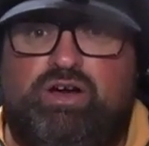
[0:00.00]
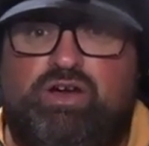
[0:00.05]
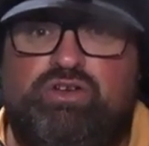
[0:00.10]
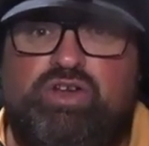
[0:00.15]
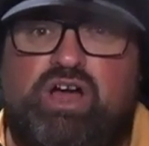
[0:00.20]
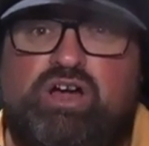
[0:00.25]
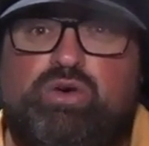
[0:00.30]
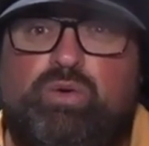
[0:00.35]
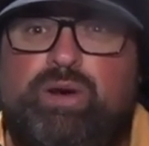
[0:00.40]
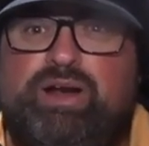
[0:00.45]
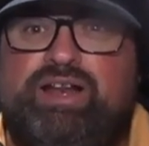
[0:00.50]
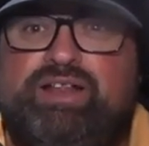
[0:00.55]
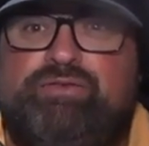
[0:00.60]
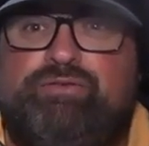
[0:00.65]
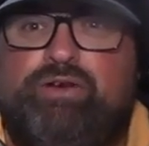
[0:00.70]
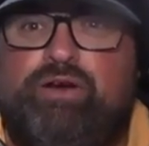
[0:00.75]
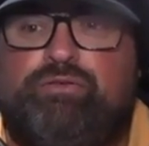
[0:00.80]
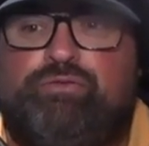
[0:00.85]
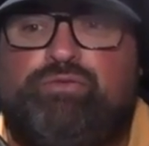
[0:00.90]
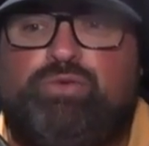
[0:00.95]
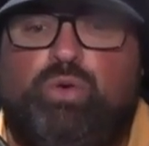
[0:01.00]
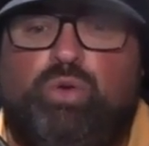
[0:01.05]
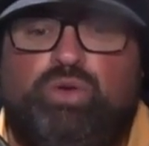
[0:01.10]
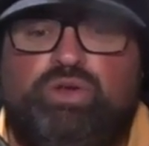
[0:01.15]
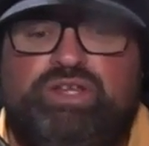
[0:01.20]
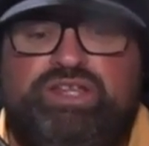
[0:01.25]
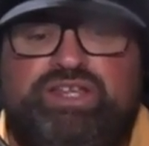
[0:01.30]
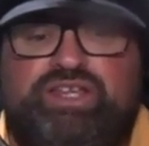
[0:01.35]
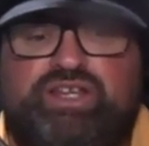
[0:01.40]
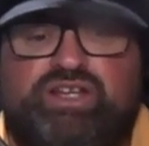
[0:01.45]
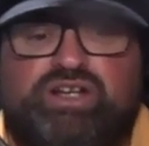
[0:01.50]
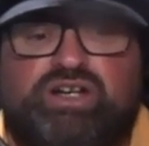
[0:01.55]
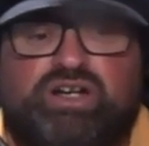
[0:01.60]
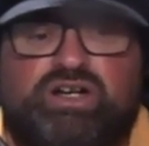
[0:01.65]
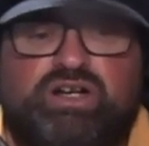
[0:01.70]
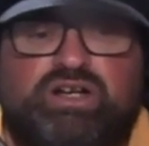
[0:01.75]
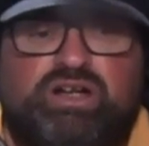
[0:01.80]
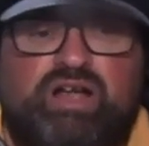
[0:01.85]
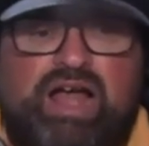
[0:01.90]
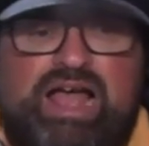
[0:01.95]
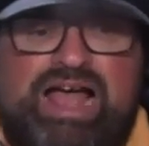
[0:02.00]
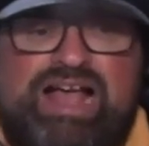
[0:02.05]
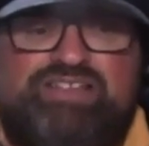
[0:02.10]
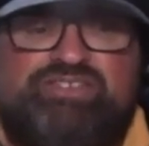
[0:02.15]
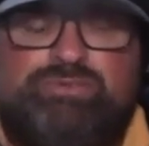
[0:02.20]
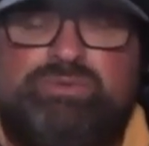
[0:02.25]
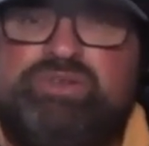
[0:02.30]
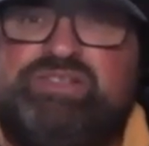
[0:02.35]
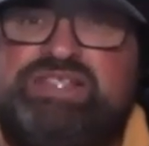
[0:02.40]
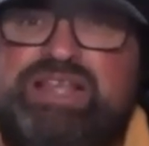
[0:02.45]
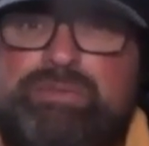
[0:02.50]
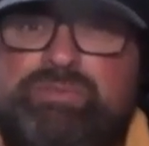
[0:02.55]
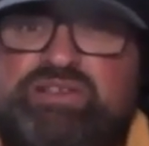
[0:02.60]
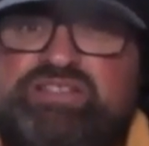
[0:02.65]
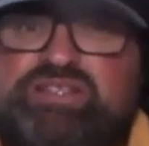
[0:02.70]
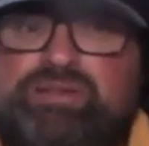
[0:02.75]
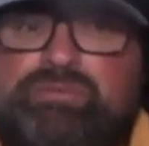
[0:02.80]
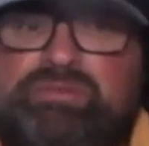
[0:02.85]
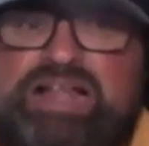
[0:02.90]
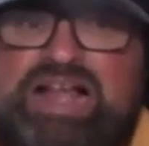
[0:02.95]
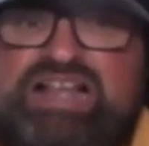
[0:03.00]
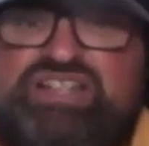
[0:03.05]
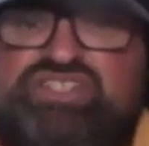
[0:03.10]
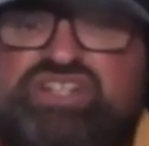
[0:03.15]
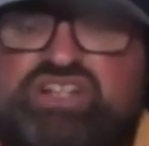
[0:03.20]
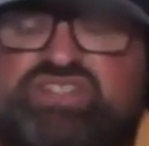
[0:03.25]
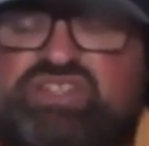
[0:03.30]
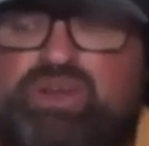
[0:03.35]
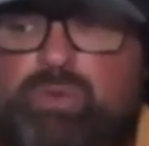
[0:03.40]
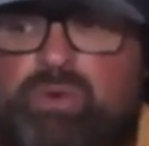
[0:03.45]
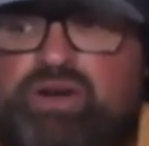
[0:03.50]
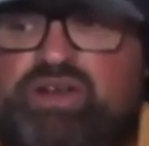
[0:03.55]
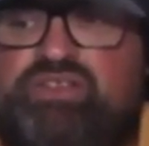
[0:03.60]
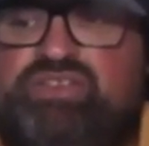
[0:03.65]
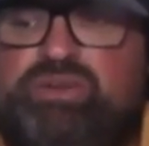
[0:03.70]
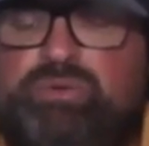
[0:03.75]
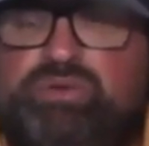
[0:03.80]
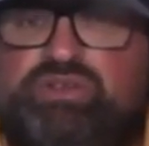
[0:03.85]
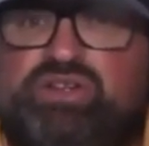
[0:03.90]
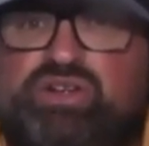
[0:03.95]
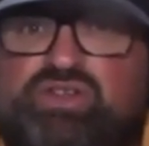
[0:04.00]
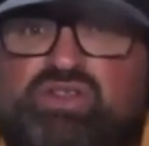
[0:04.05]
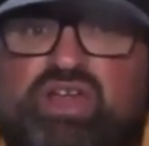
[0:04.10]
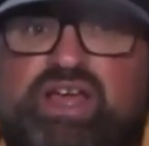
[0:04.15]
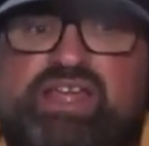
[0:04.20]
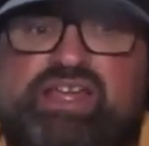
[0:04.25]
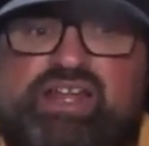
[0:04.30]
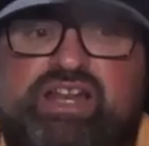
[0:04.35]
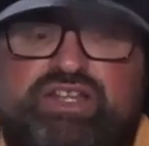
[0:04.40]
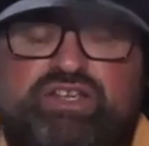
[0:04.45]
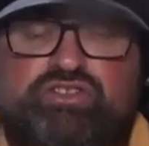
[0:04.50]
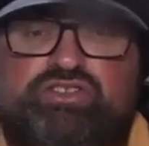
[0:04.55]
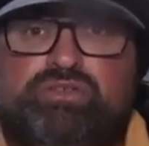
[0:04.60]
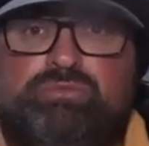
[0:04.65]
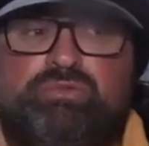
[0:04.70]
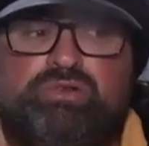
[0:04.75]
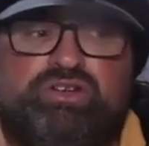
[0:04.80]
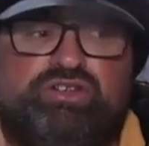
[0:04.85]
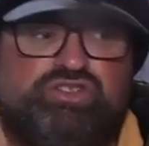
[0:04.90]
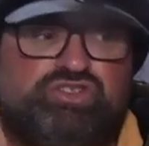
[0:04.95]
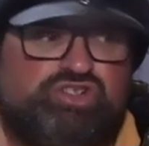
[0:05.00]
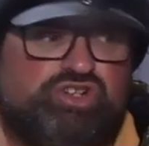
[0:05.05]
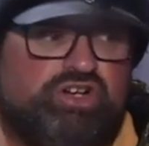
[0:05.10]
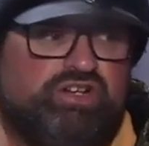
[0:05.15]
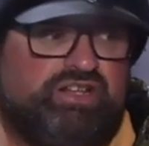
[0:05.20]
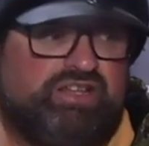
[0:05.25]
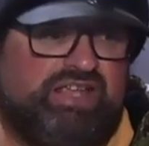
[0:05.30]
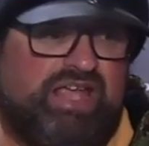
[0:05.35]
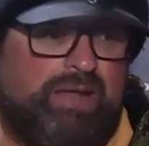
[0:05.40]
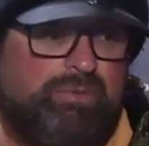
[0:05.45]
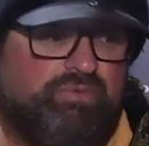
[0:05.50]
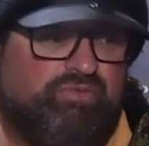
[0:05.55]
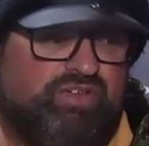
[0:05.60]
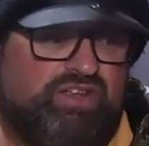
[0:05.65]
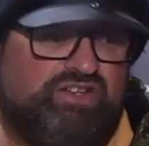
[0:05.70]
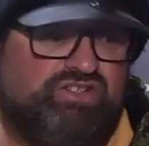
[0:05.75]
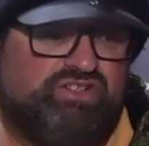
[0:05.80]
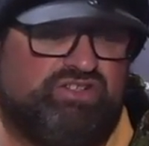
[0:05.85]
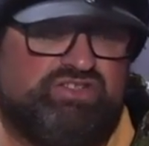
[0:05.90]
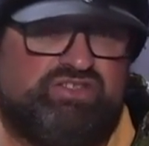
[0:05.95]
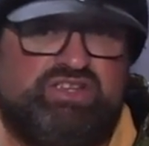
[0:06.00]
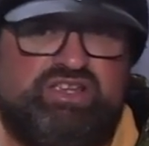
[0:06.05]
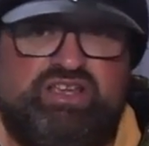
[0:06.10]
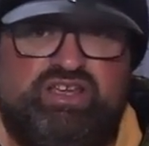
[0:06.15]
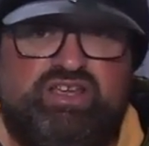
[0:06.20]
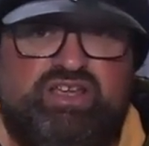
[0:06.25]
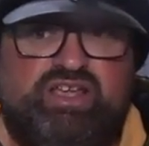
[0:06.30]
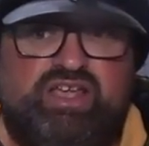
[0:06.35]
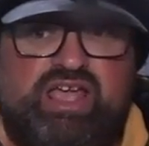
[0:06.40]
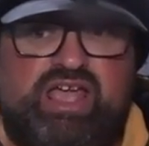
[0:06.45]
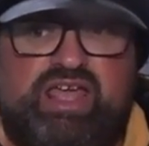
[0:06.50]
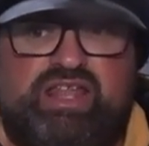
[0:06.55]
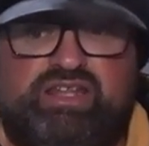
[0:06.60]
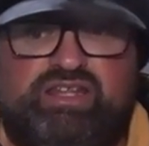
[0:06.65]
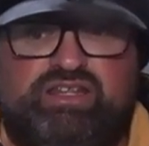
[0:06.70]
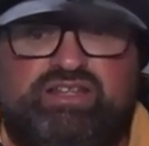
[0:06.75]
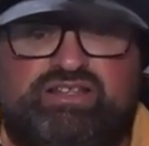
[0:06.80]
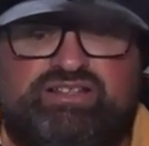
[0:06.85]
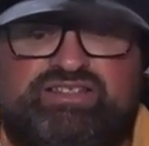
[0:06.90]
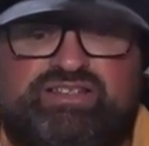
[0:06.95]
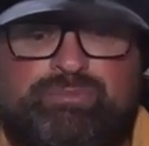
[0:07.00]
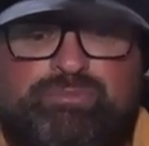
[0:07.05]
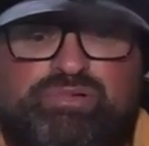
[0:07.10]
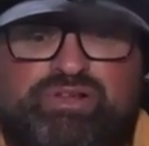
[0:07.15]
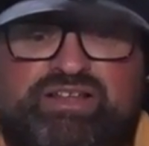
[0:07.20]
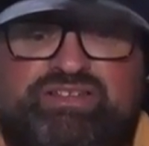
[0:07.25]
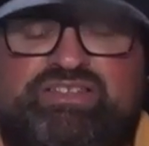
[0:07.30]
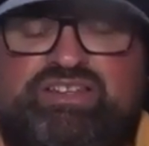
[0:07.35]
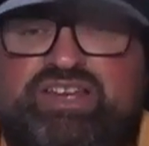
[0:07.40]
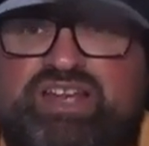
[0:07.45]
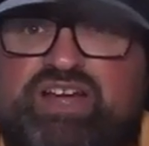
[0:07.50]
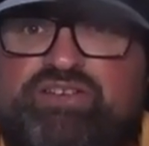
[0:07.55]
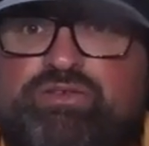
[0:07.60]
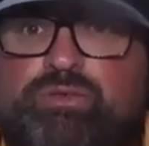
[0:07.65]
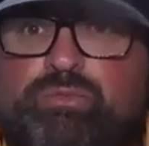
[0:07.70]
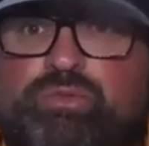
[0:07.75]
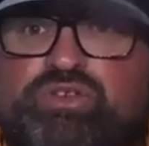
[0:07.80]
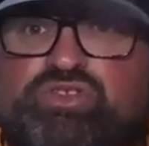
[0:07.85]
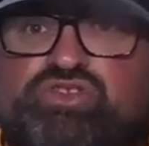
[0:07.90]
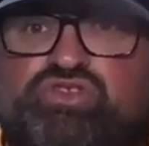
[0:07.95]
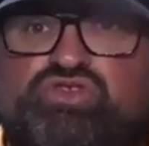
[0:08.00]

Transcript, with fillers: not quite a full year. I asked them to send me some last year because I wanted to see what they're like. And I used them during the game of inches, and the simplicity of them was